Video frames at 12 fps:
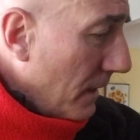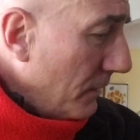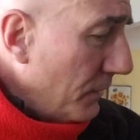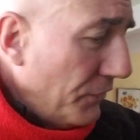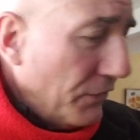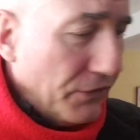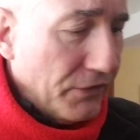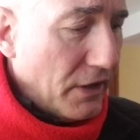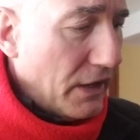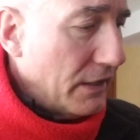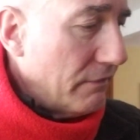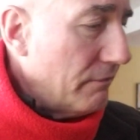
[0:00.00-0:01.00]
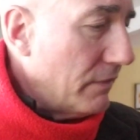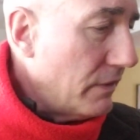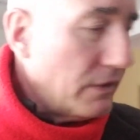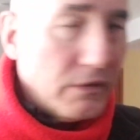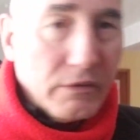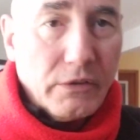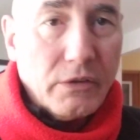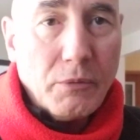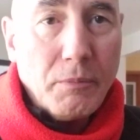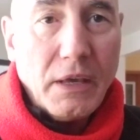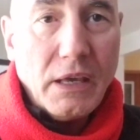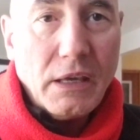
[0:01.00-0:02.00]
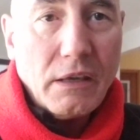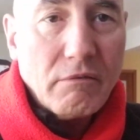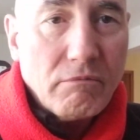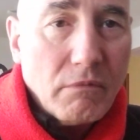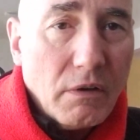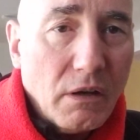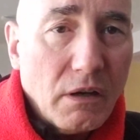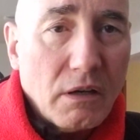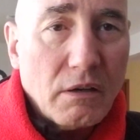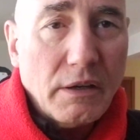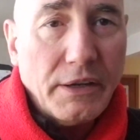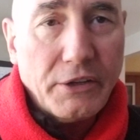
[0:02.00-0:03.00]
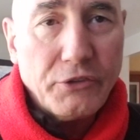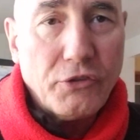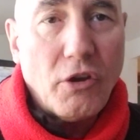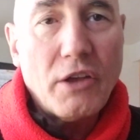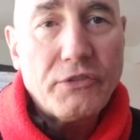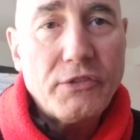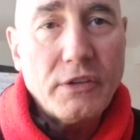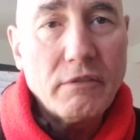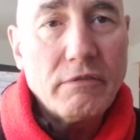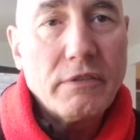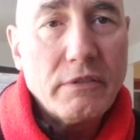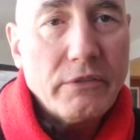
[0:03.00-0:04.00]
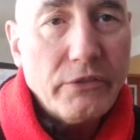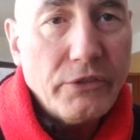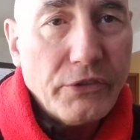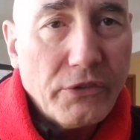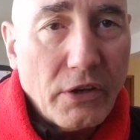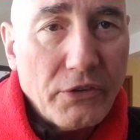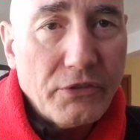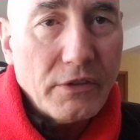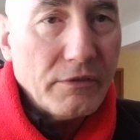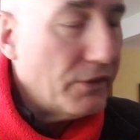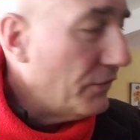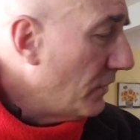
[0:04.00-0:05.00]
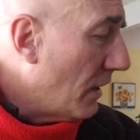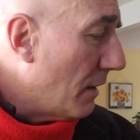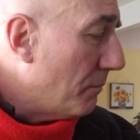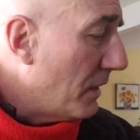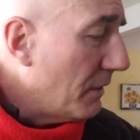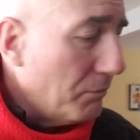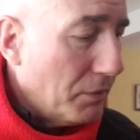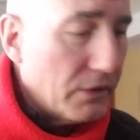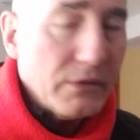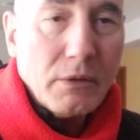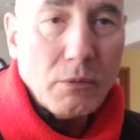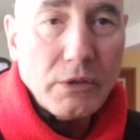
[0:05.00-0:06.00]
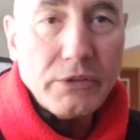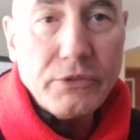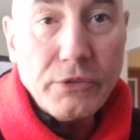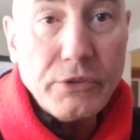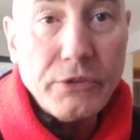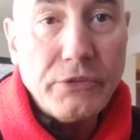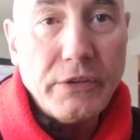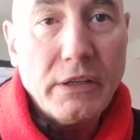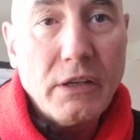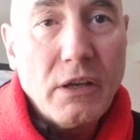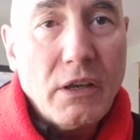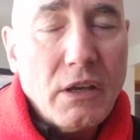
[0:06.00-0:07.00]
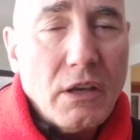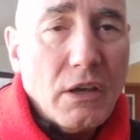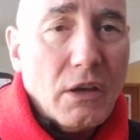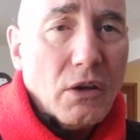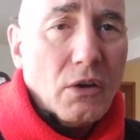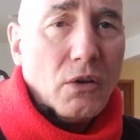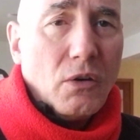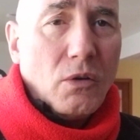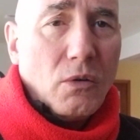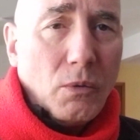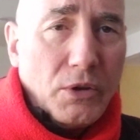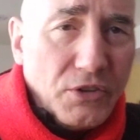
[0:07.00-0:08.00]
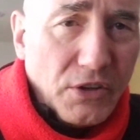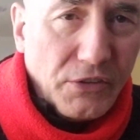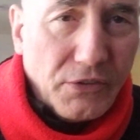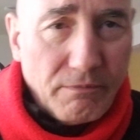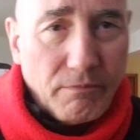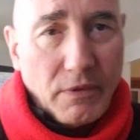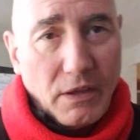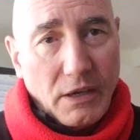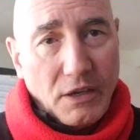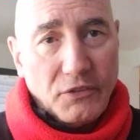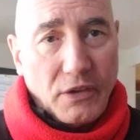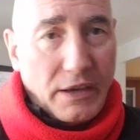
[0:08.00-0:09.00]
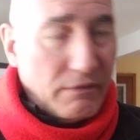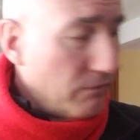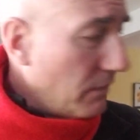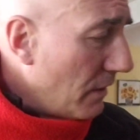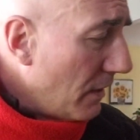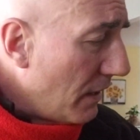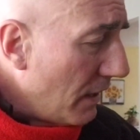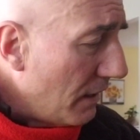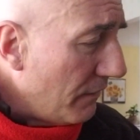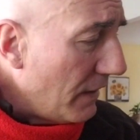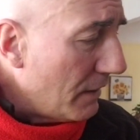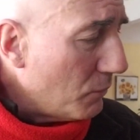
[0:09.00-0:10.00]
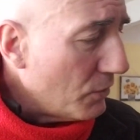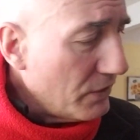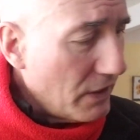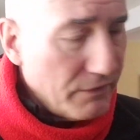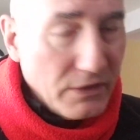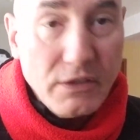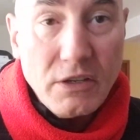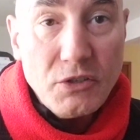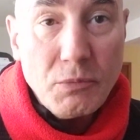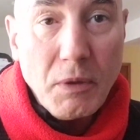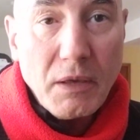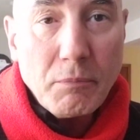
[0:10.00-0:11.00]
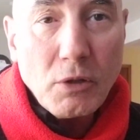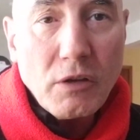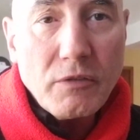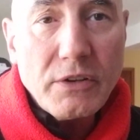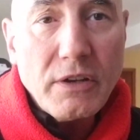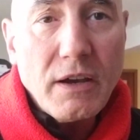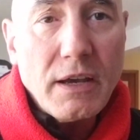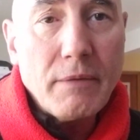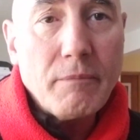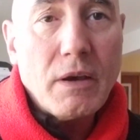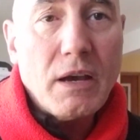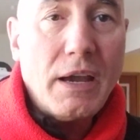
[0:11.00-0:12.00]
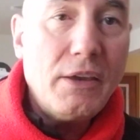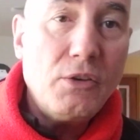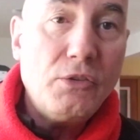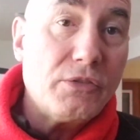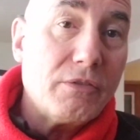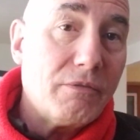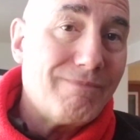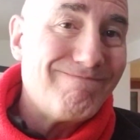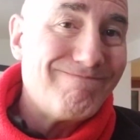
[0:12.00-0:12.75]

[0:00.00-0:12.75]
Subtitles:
this is not going to be an exhaustive discussion of this topic, but it will introduce it, which is, as I have had more time to teach people over time, I use